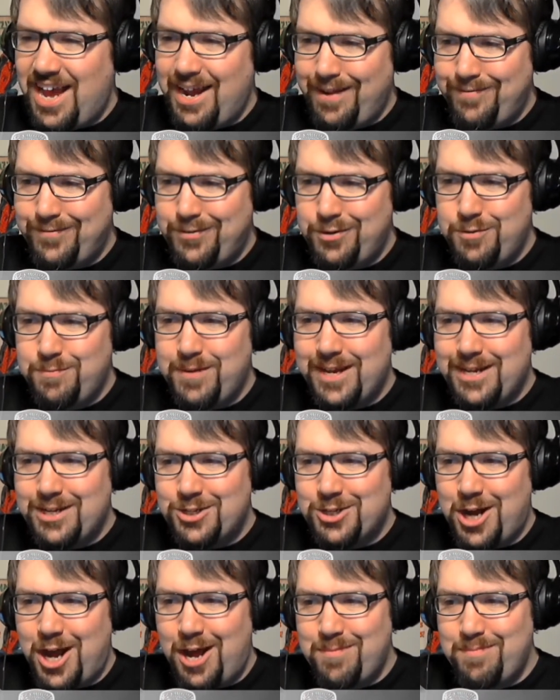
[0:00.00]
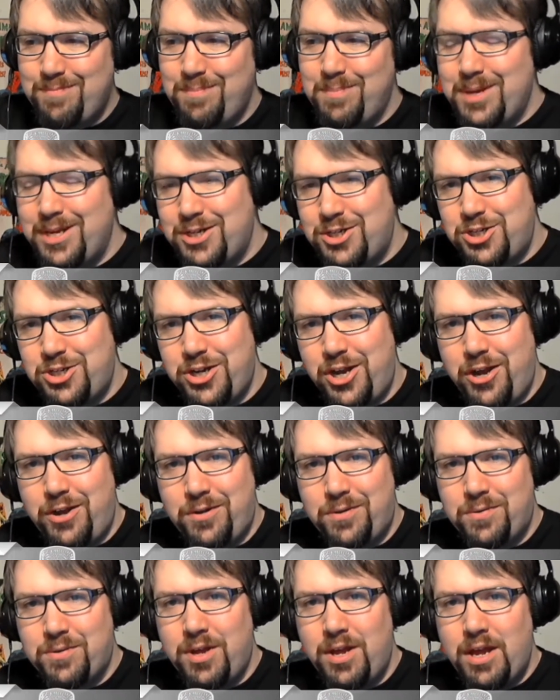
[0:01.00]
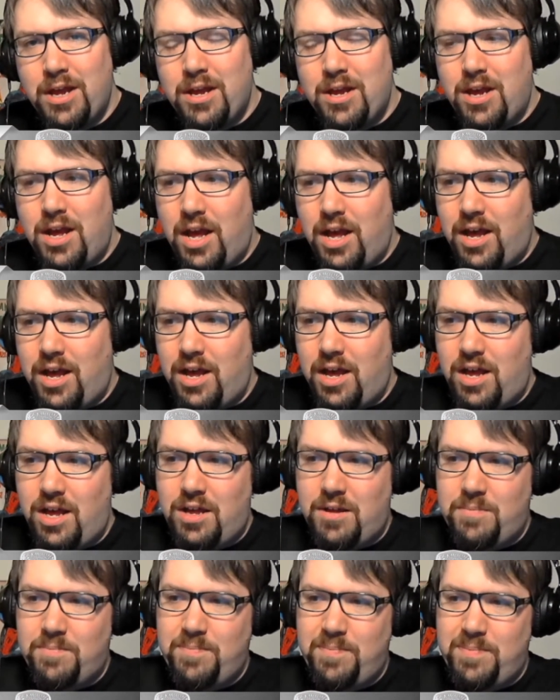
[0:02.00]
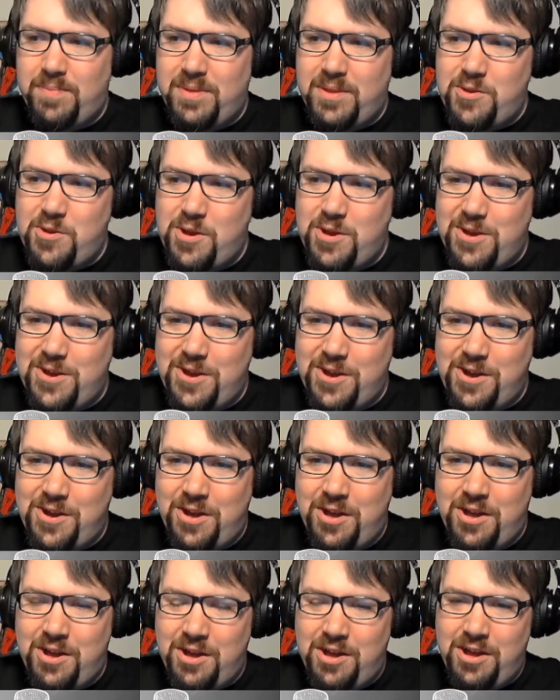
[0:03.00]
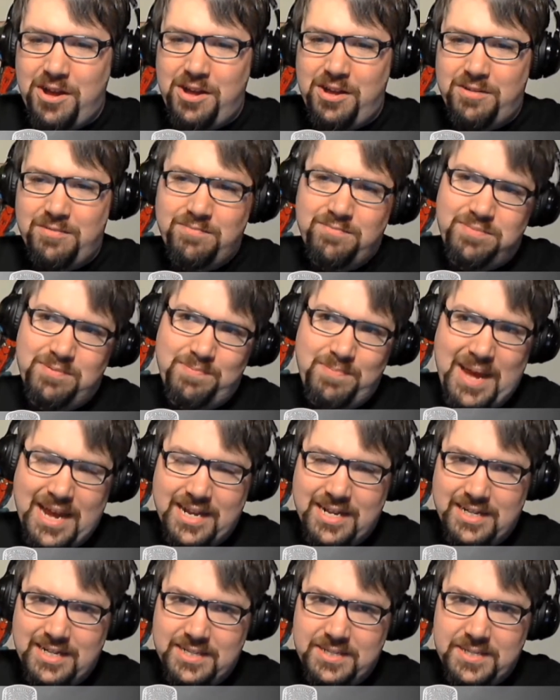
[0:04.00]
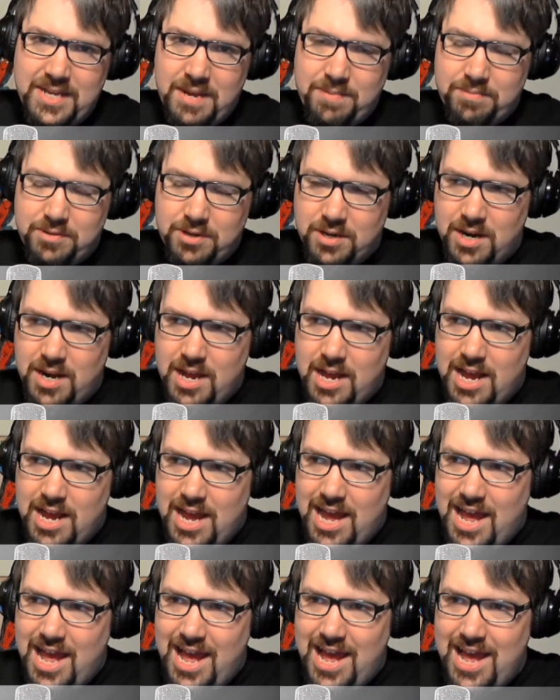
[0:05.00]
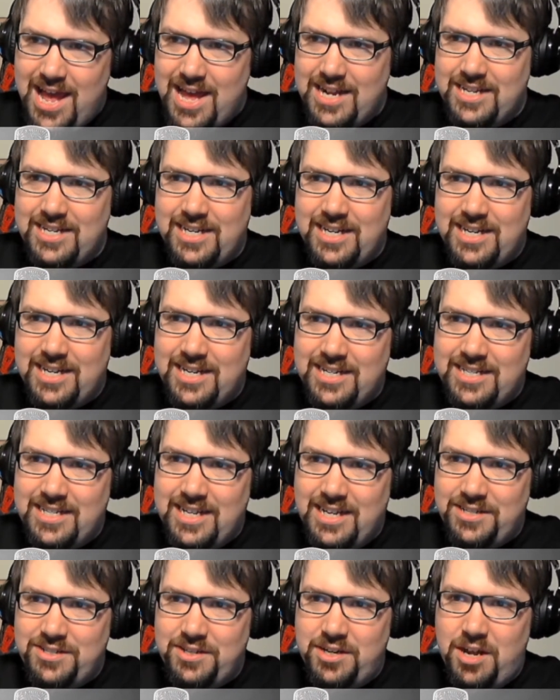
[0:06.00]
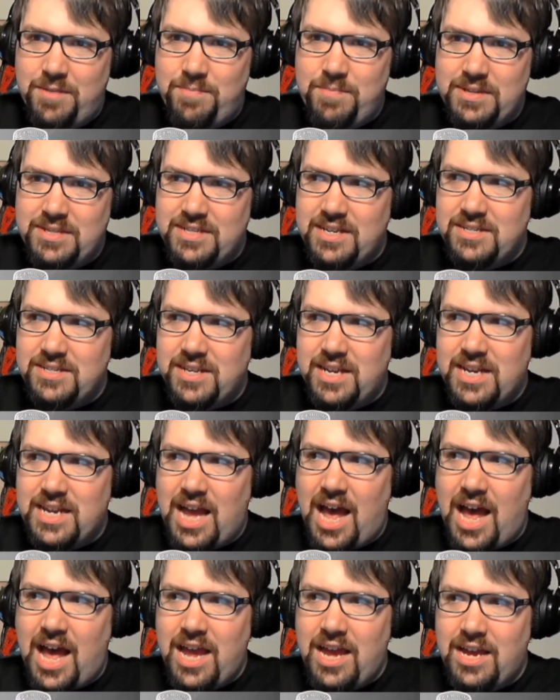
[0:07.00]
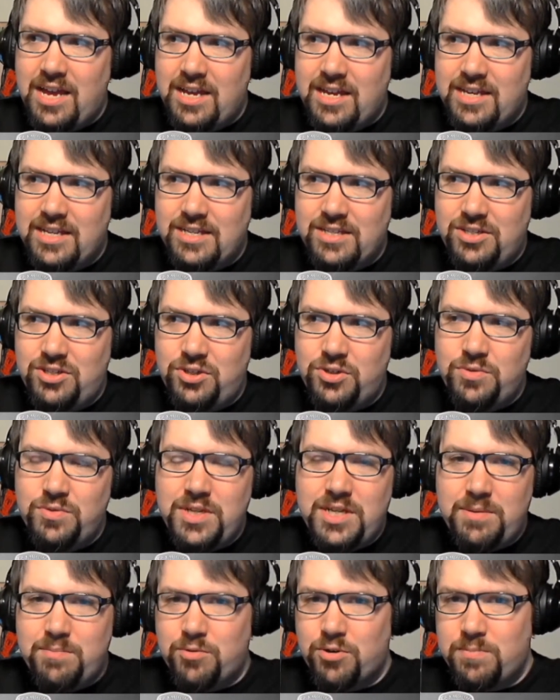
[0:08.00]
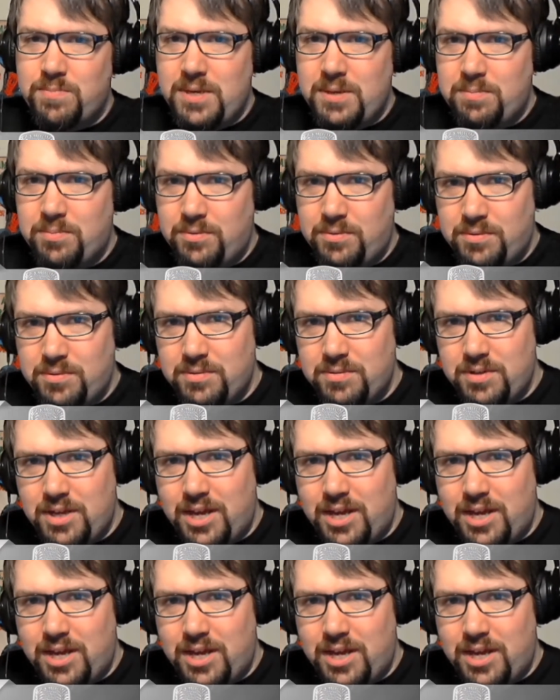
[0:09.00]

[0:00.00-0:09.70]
kind of do my job mid show um, uh, uh, uh, back in December, and uh, they stood up and says like I you need more people.